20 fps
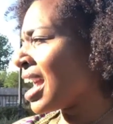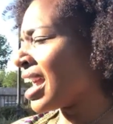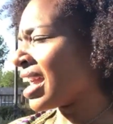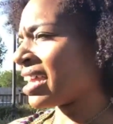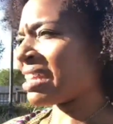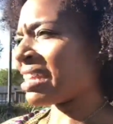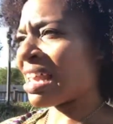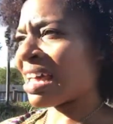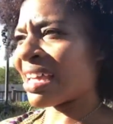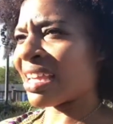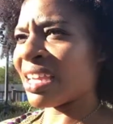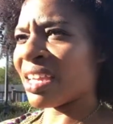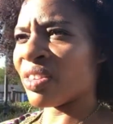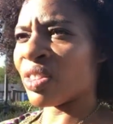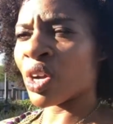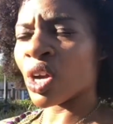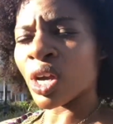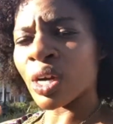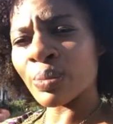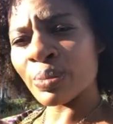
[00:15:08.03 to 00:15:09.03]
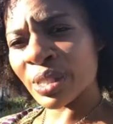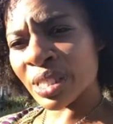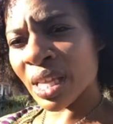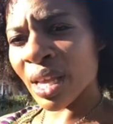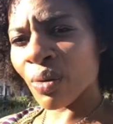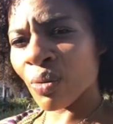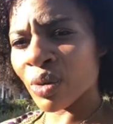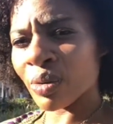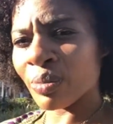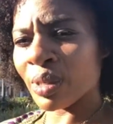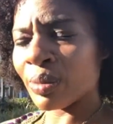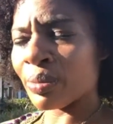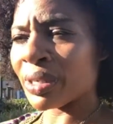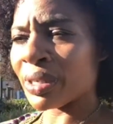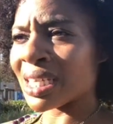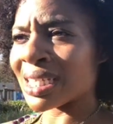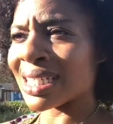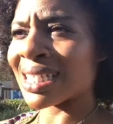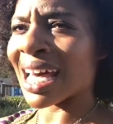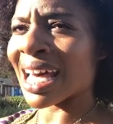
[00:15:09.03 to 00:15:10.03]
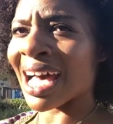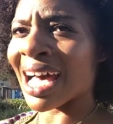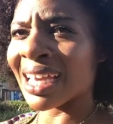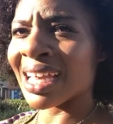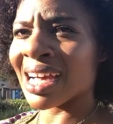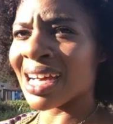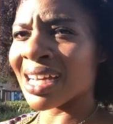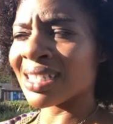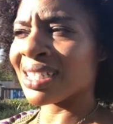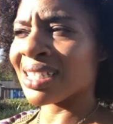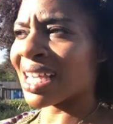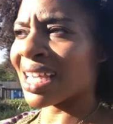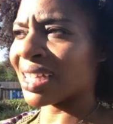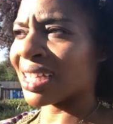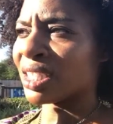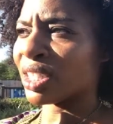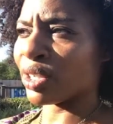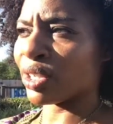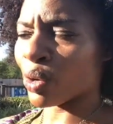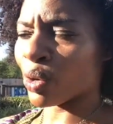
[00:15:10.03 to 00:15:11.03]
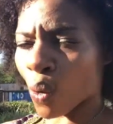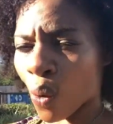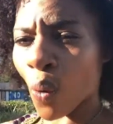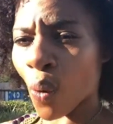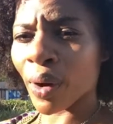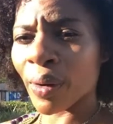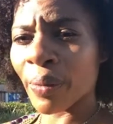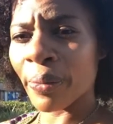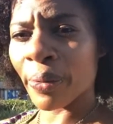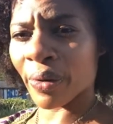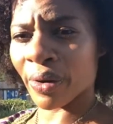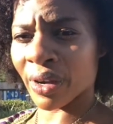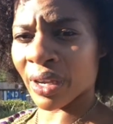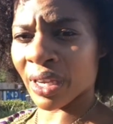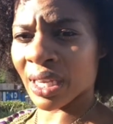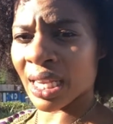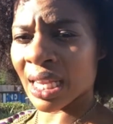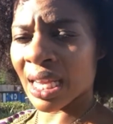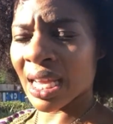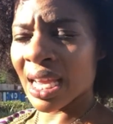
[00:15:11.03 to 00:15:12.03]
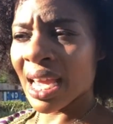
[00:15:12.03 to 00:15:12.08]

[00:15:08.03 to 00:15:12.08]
And like, they're upset with me because I contacted corporate